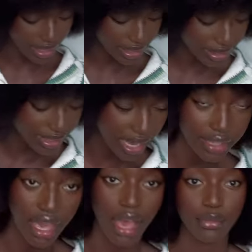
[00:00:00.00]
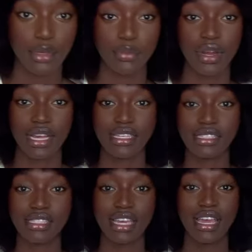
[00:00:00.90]
can say that I'm
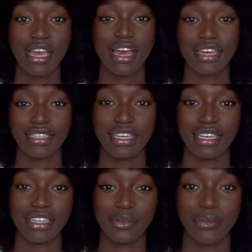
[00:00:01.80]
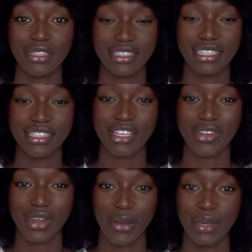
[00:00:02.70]
impressed. Again, one thing to
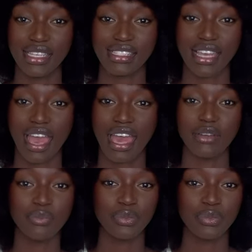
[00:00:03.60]
note is that